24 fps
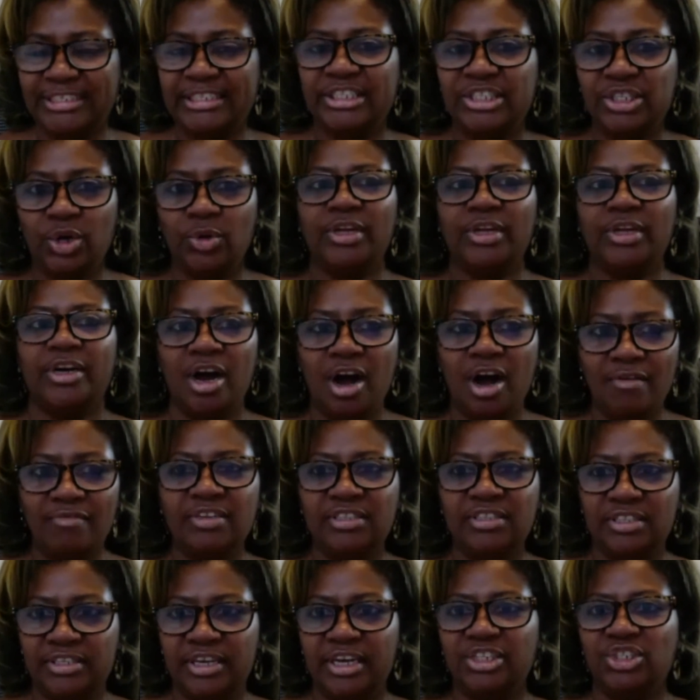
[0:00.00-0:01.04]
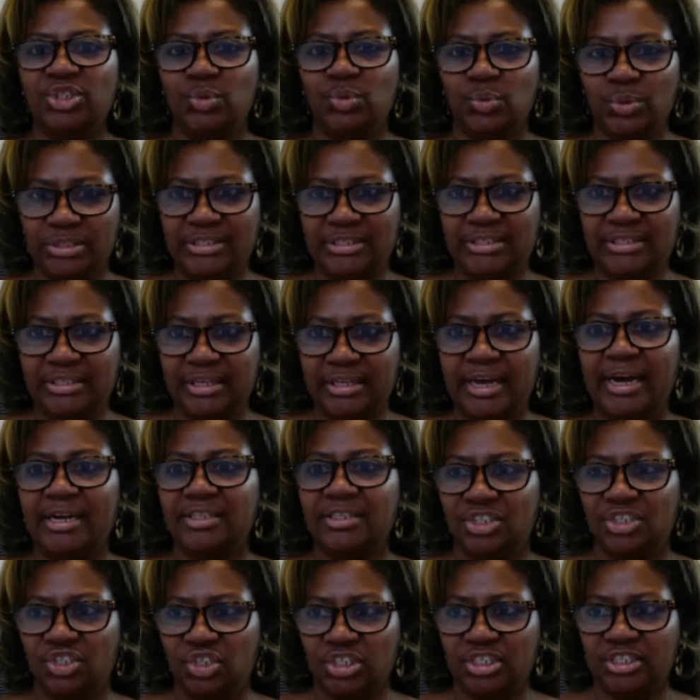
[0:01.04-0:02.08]
And so the conversation was designed
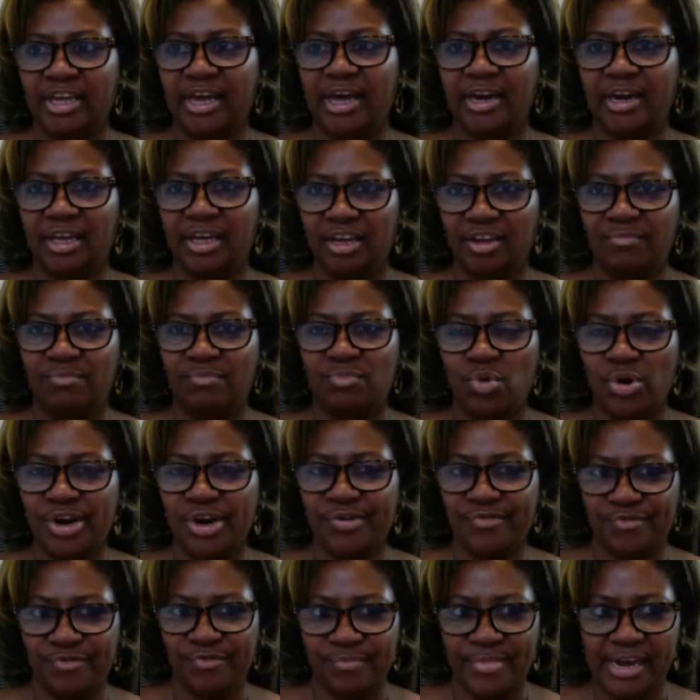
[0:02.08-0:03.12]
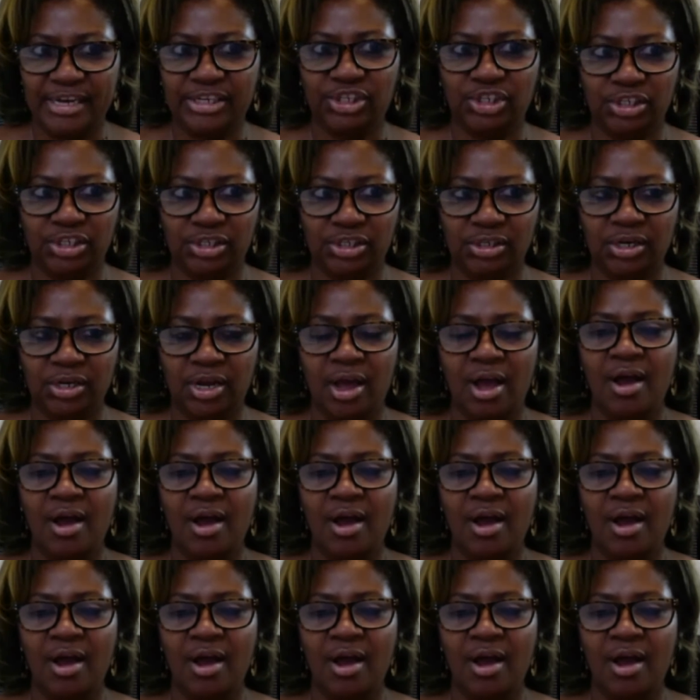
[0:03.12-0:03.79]
to just kind of give more information